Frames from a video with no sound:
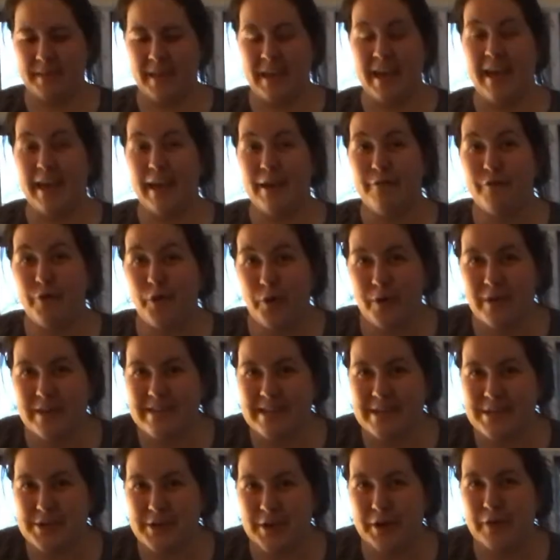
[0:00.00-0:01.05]
And of course, I
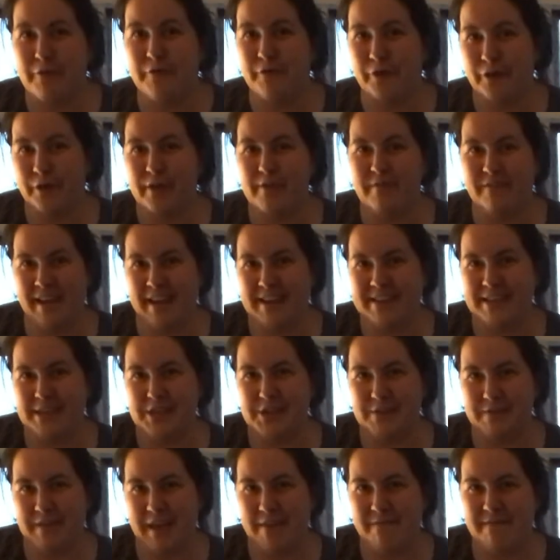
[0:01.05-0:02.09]
took full advantage
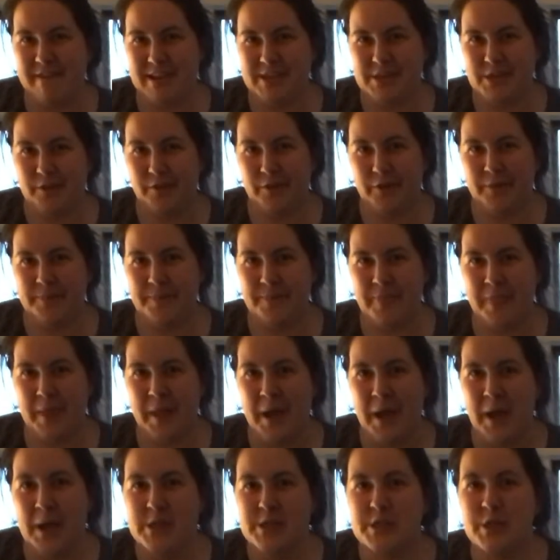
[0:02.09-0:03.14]
of that festival.
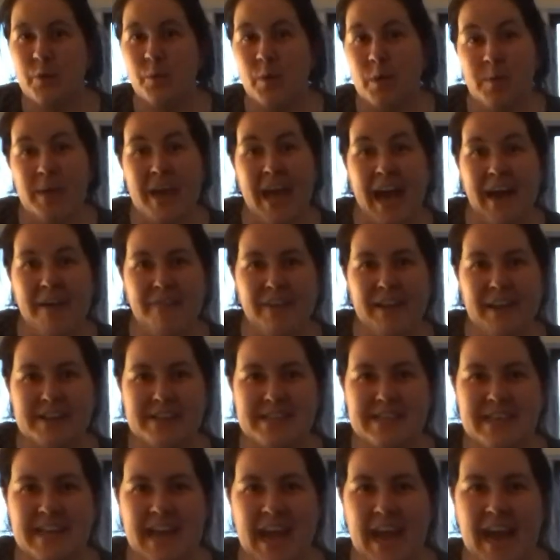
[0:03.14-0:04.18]
So what we have here
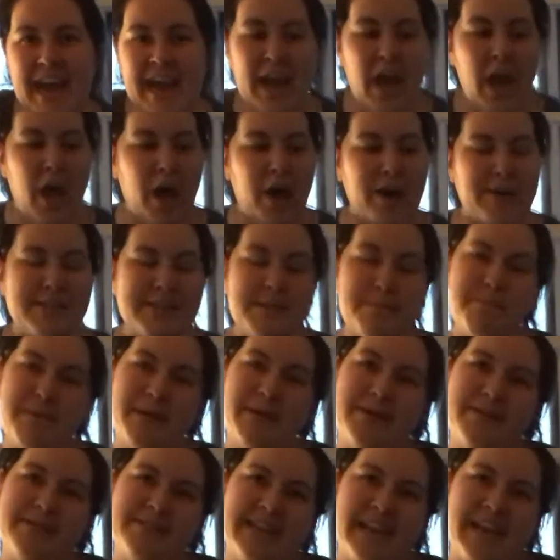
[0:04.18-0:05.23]
today are some
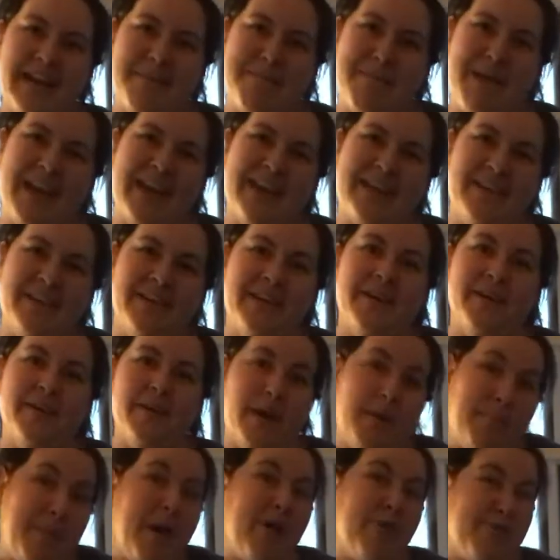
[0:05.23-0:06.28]
bitters that I made
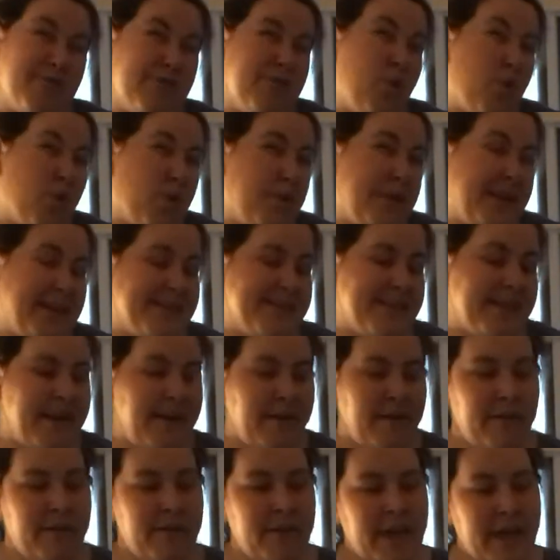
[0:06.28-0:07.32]
about 4 weeks
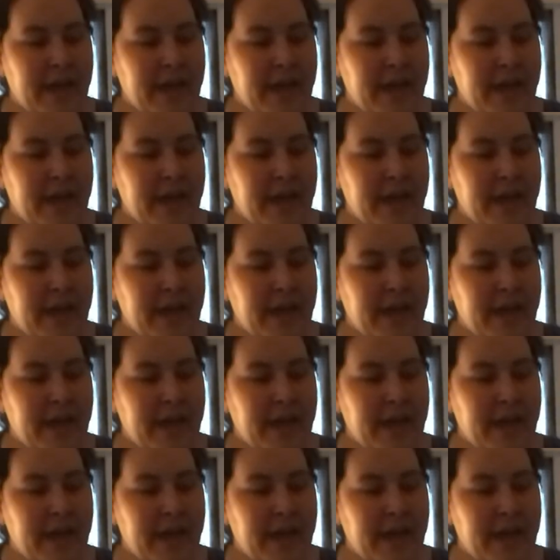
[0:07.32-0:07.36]
ago,